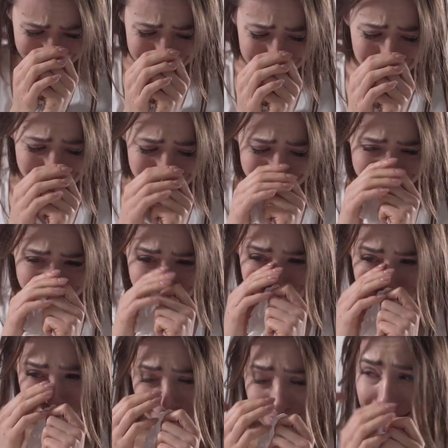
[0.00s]
down
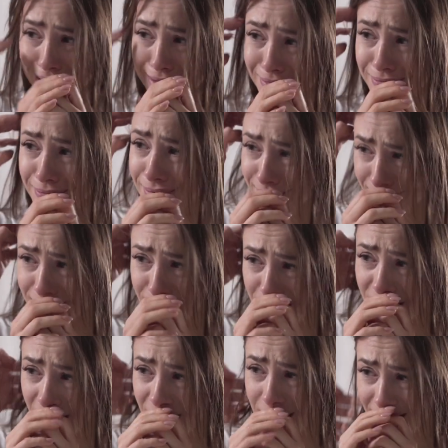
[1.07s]
and do as
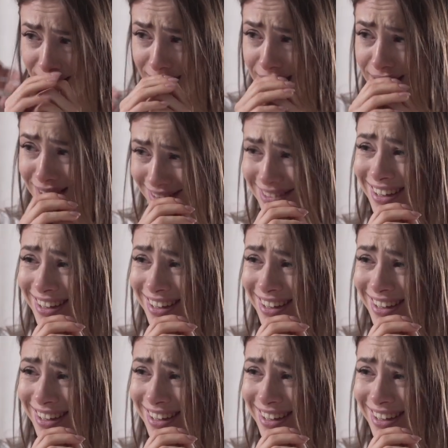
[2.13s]
much as you